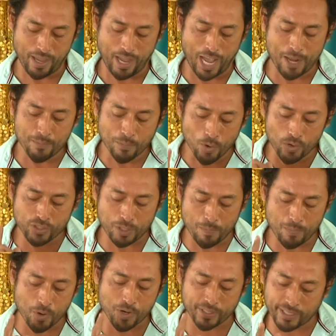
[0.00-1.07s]
and most
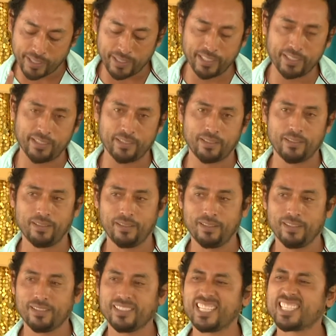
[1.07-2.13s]
importantly,
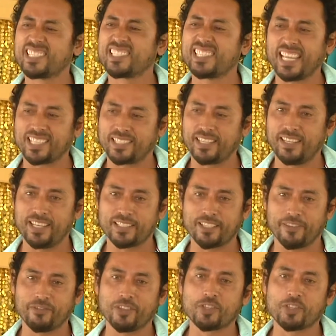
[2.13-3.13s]
the sexiness of the